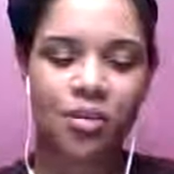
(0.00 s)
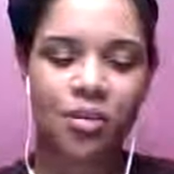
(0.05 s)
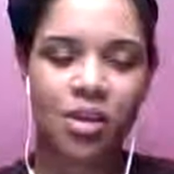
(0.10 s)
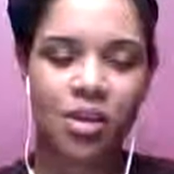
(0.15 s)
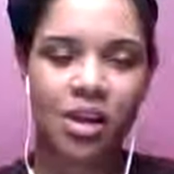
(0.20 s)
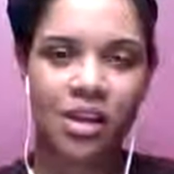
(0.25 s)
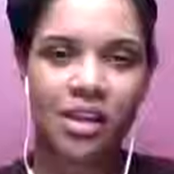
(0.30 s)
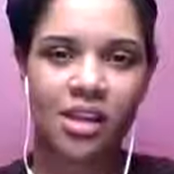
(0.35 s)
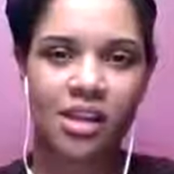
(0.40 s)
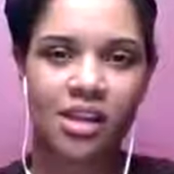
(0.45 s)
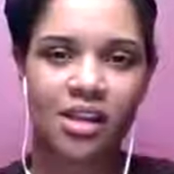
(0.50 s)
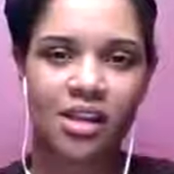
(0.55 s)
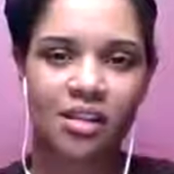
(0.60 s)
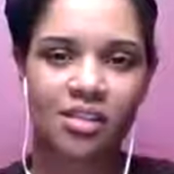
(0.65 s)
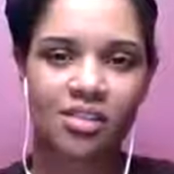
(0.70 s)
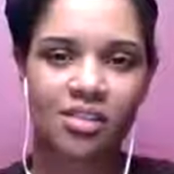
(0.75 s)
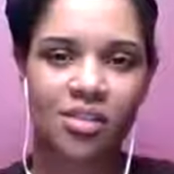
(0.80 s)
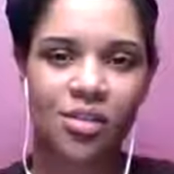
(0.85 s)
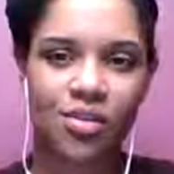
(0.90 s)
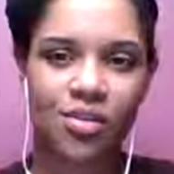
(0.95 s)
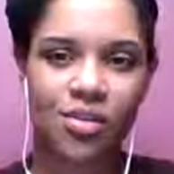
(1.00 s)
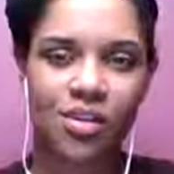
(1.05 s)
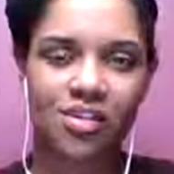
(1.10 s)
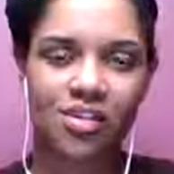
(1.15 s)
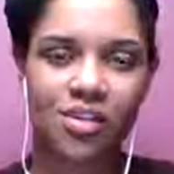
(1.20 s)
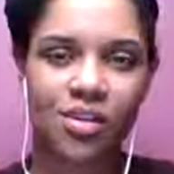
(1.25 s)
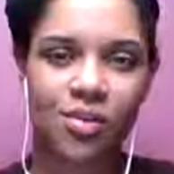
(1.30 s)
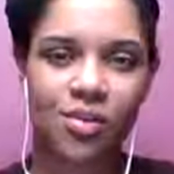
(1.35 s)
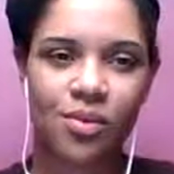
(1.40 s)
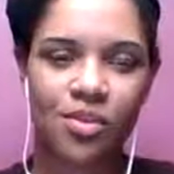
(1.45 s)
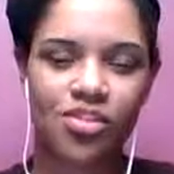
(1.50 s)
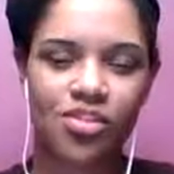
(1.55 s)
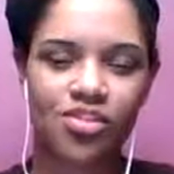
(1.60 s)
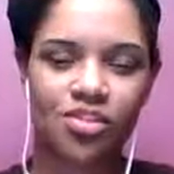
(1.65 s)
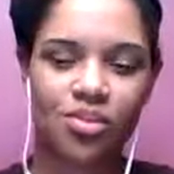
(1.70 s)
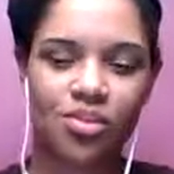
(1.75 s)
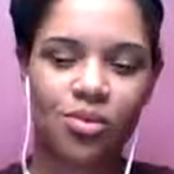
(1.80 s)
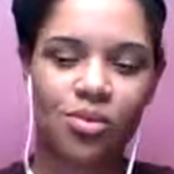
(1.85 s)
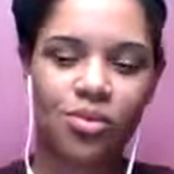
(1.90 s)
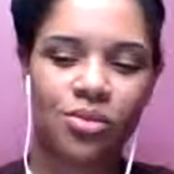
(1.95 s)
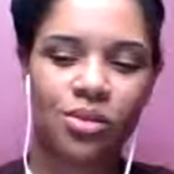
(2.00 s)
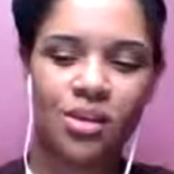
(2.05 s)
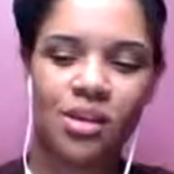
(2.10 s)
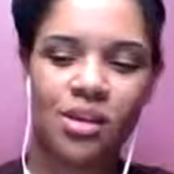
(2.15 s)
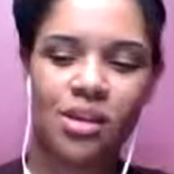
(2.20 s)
what is the reason in which you